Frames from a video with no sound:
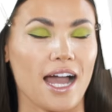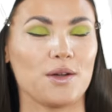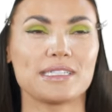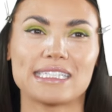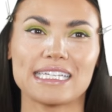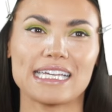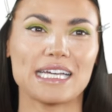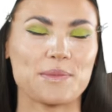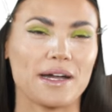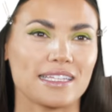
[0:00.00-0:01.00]
I was
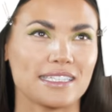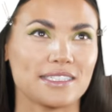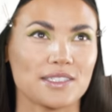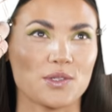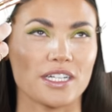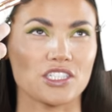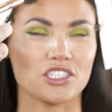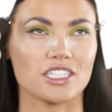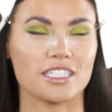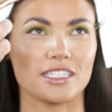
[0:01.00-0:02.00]
thinking about this
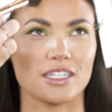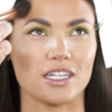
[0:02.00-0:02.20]
question